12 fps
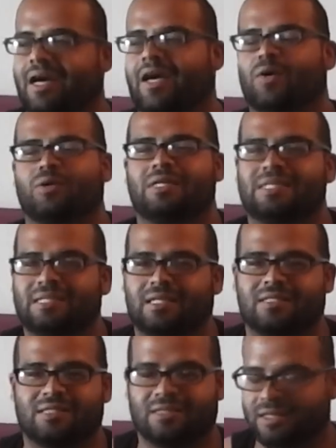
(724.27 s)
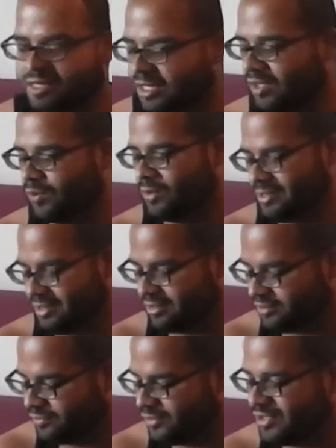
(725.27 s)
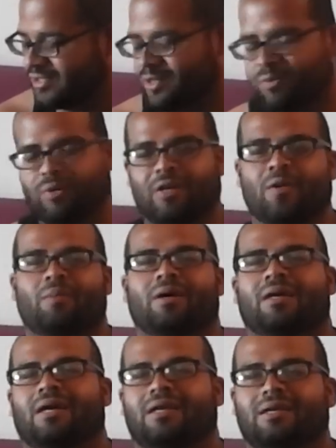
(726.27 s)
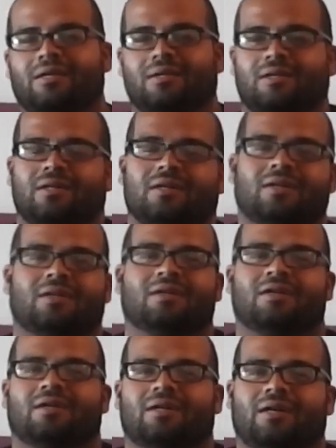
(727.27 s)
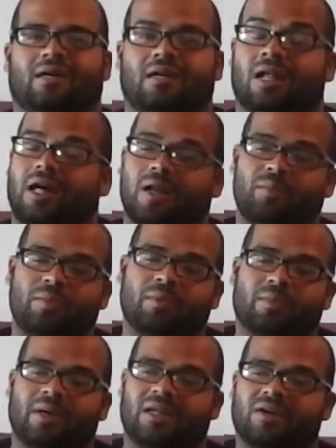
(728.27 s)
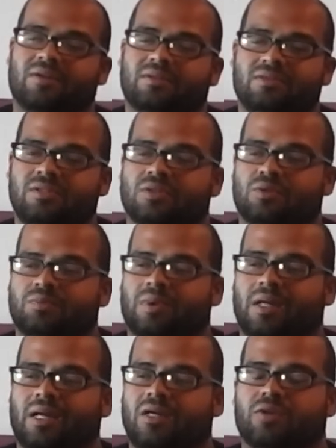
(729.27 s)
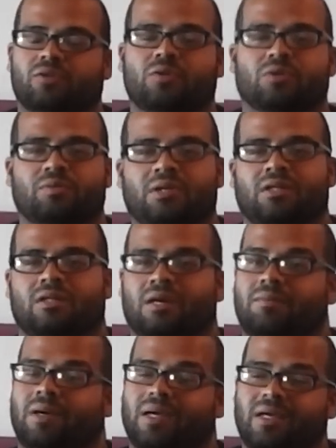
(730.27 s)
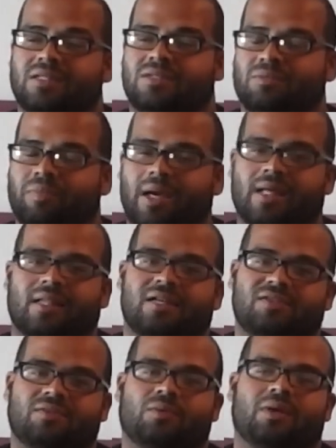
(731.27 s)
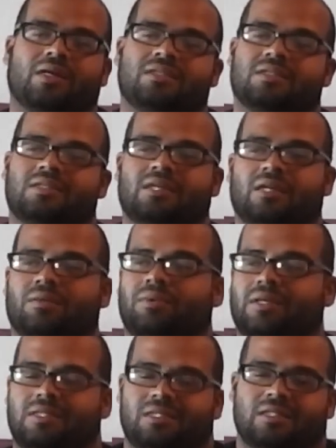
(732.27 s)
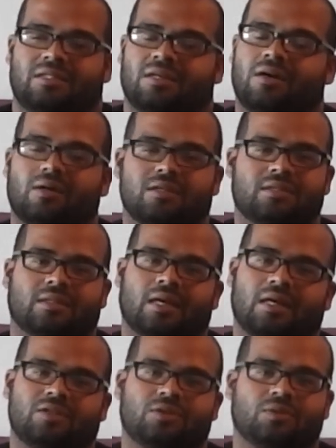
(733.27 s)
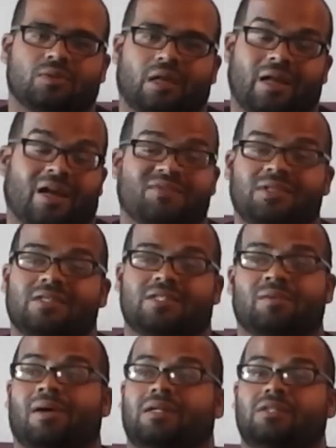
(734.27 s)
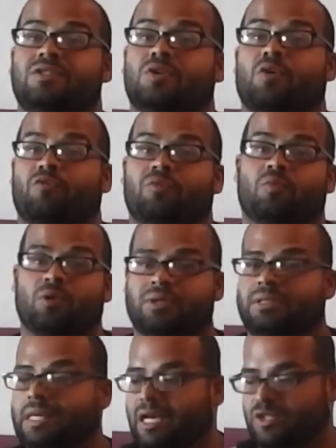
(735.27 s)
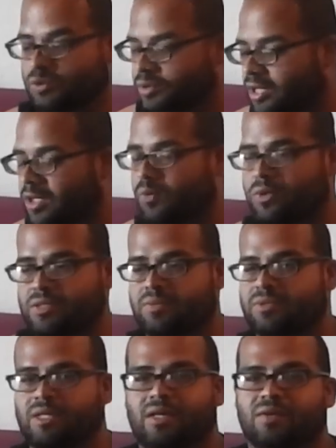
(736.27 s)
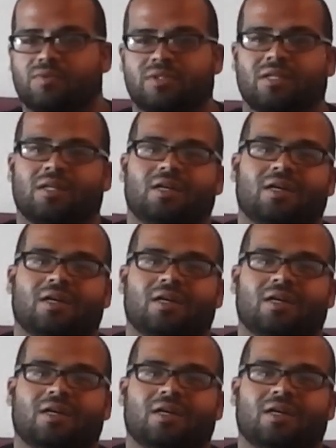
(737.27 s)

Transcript: I only stick to the colorways that are officially put out by Nike. And a lot of people might not agree with me, and I might get some backlash for what I just said, but it's just the honest to God truth. And I've seen some IDs go for more than the actual colorways themselves.